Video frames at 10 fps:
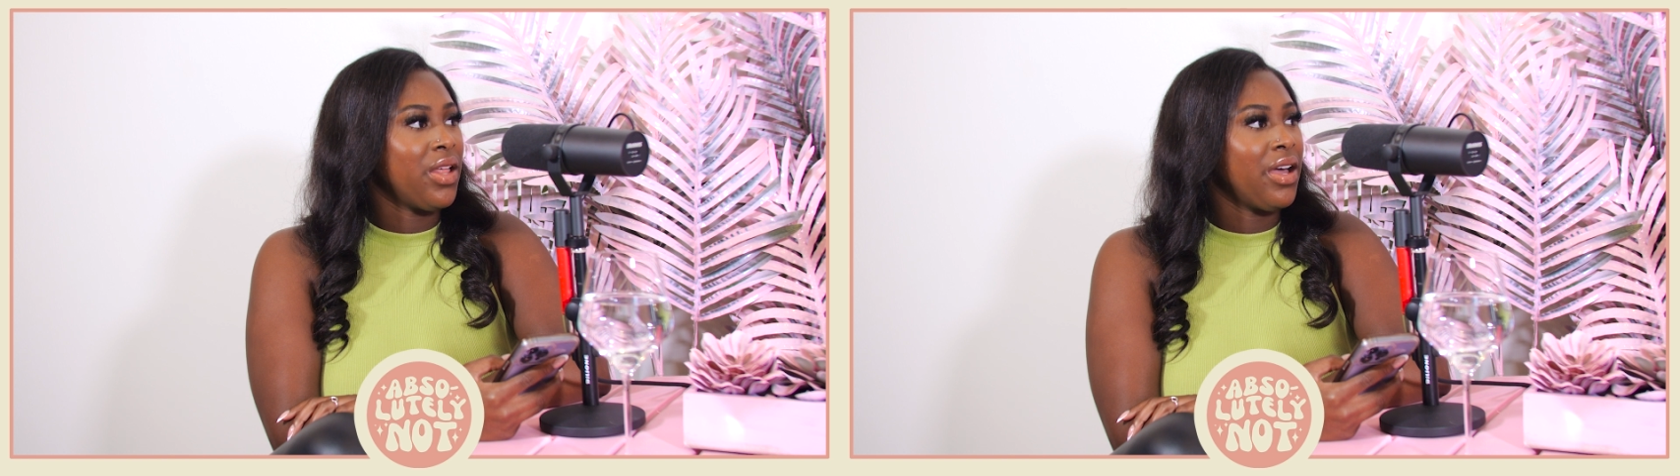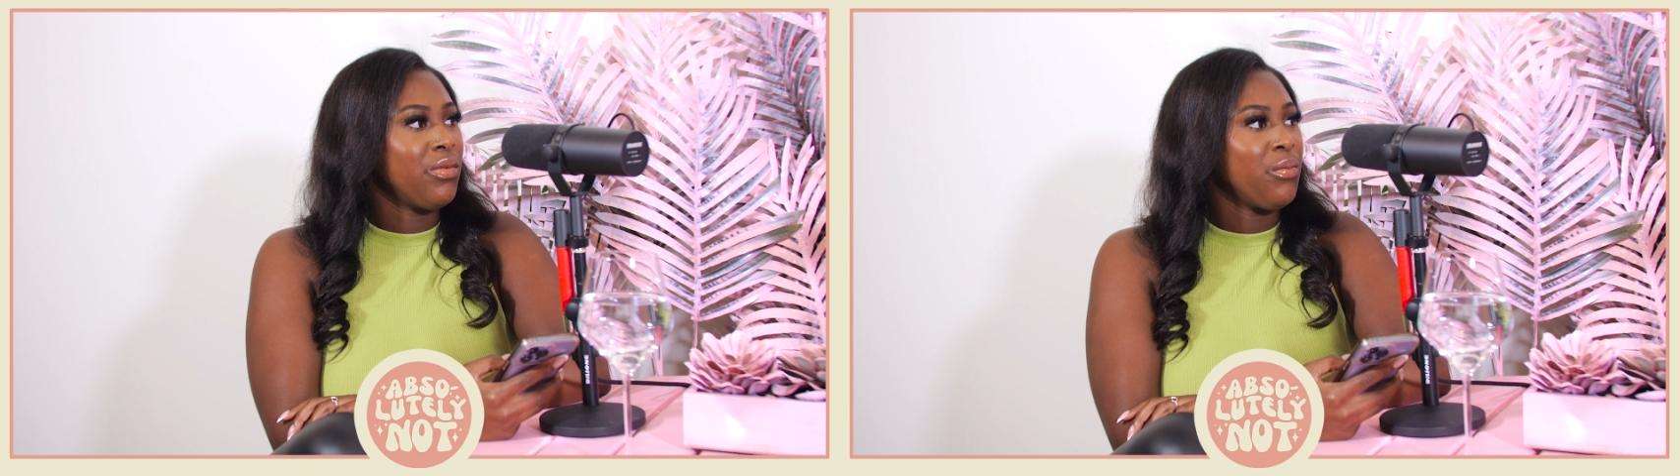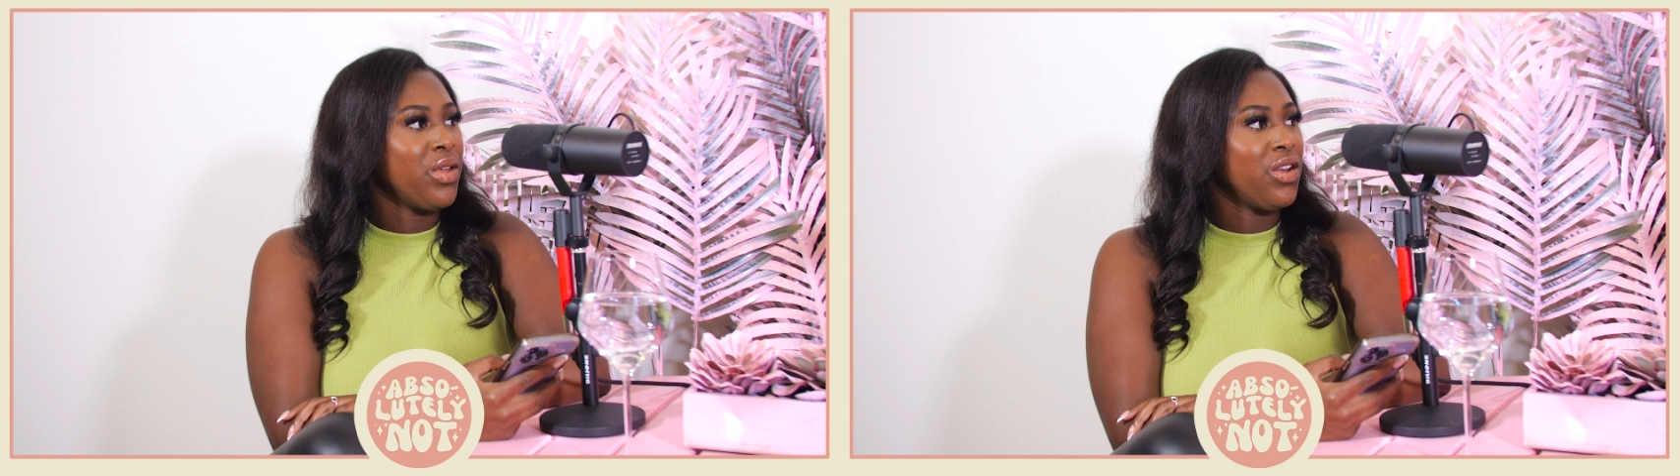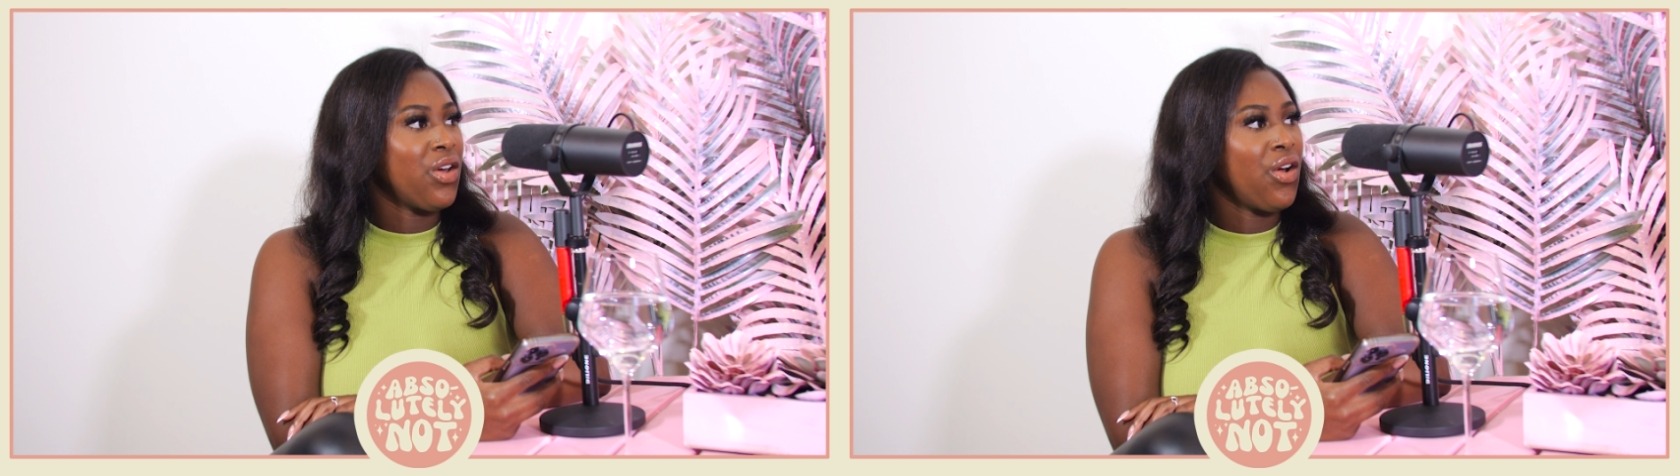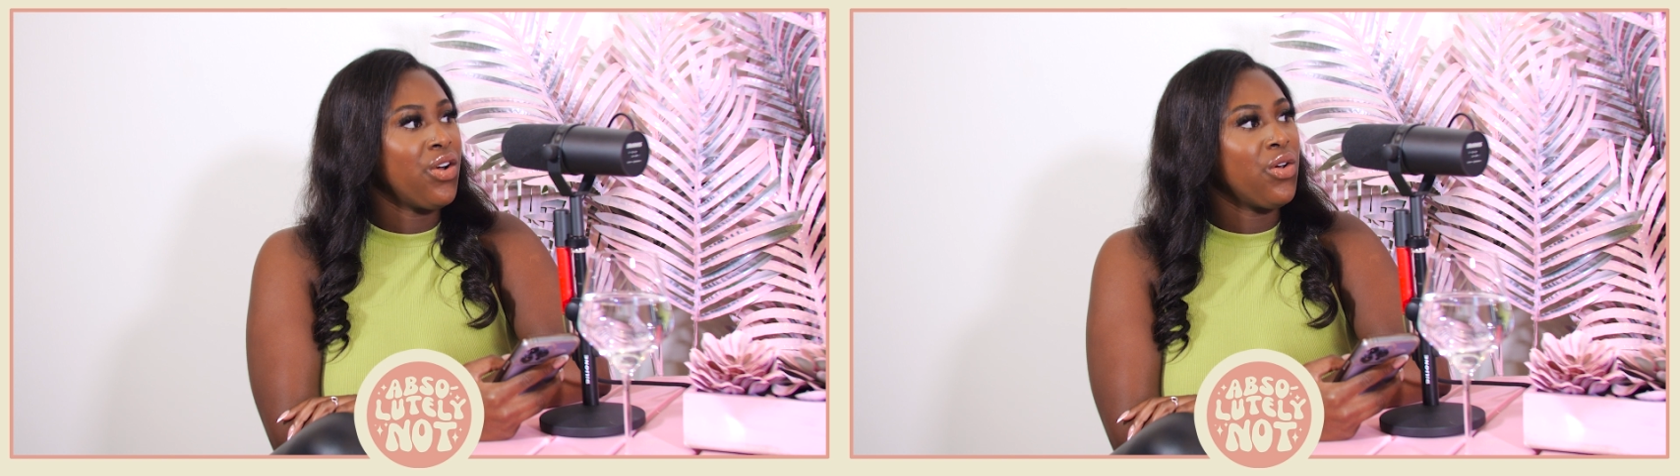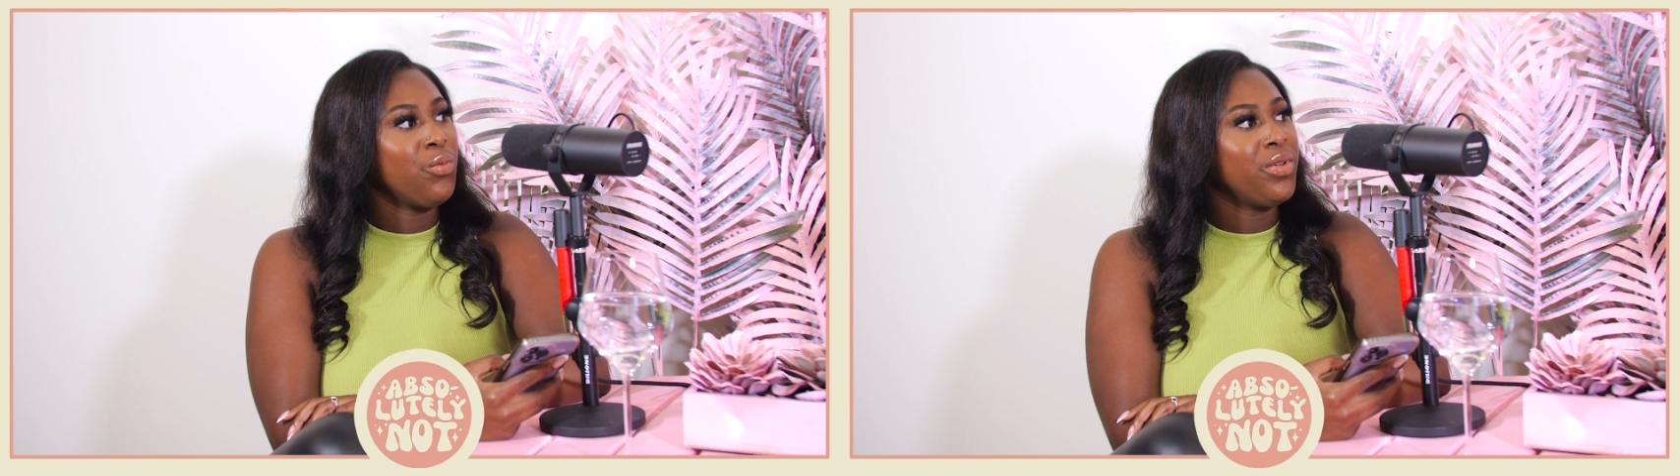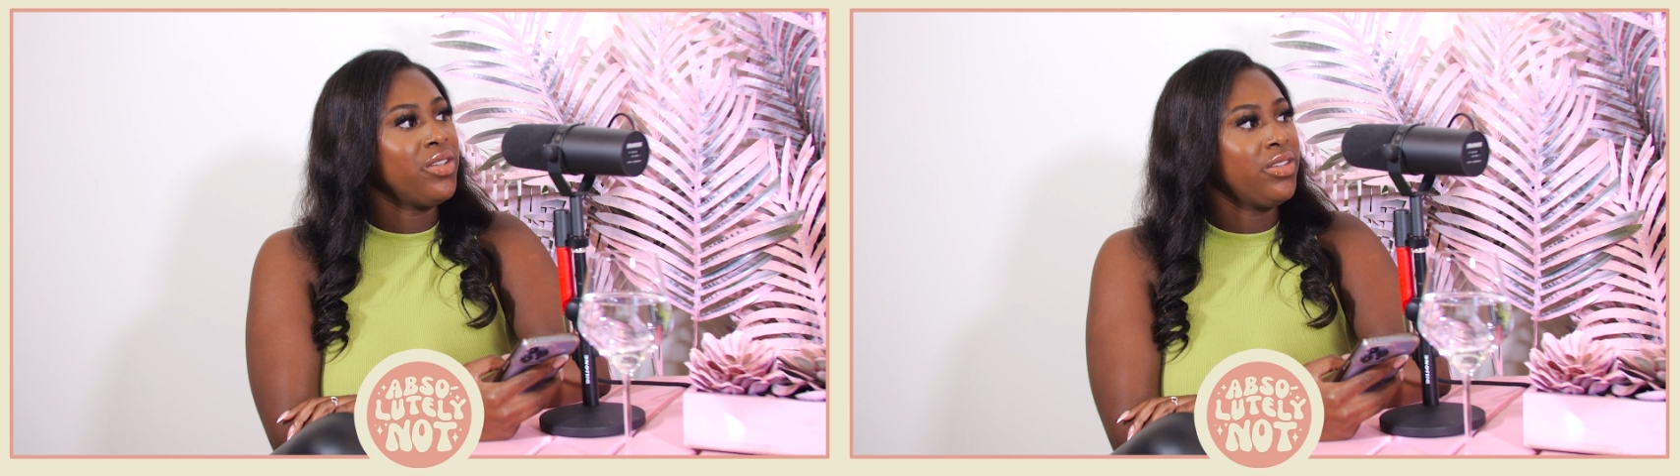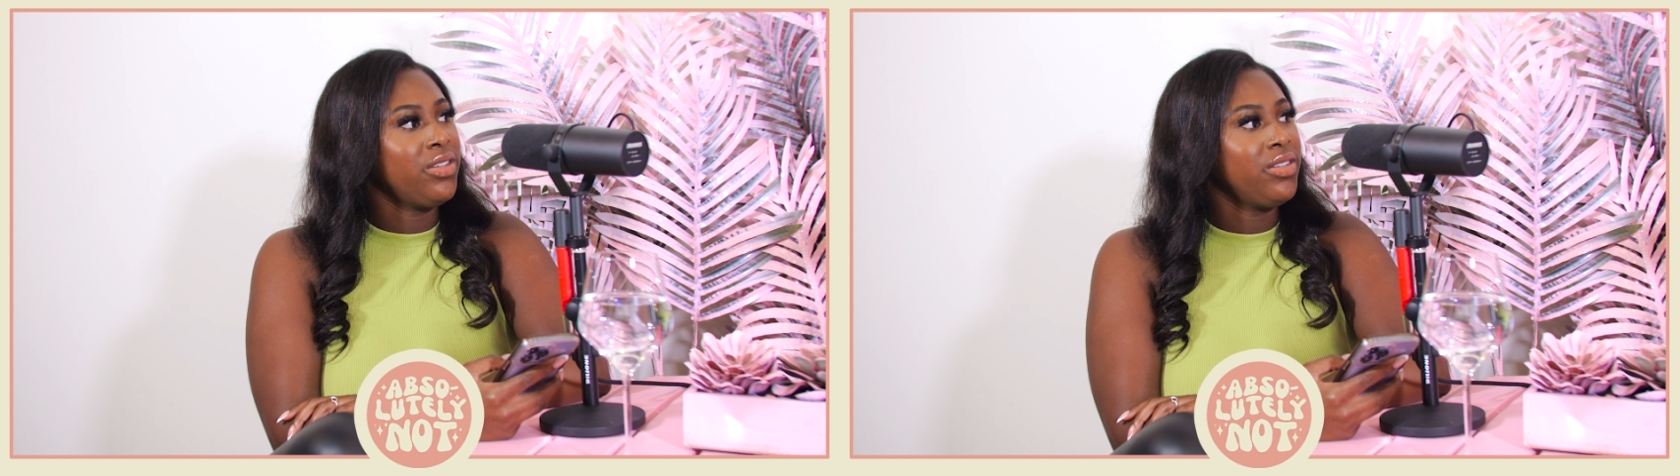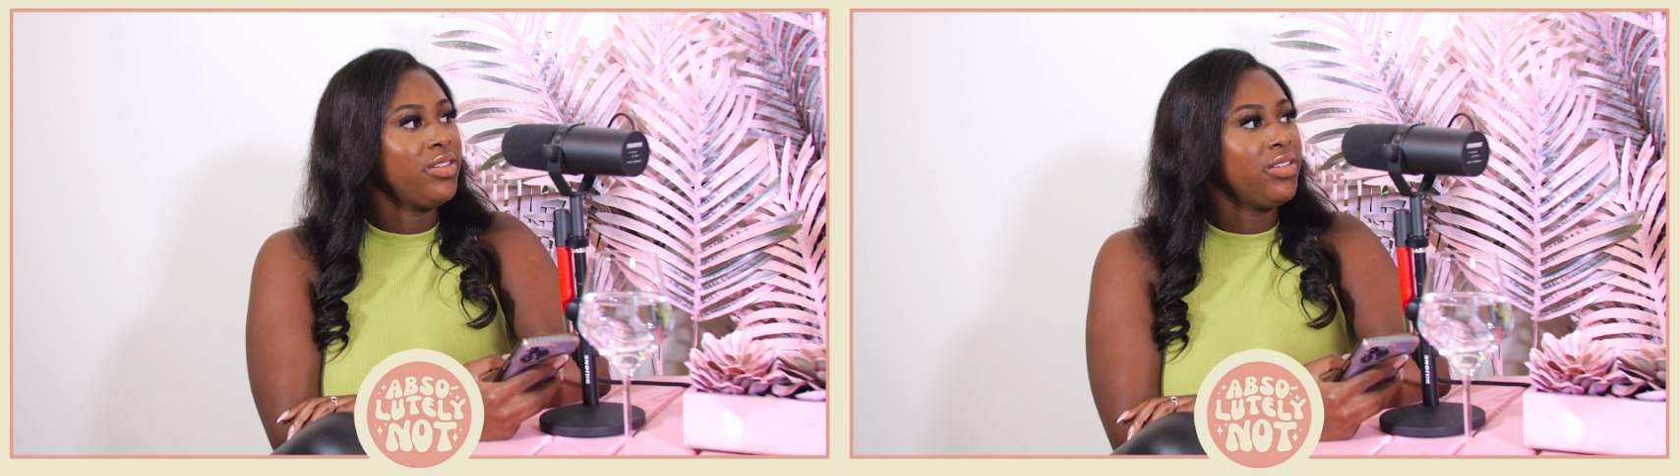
Black women aren't open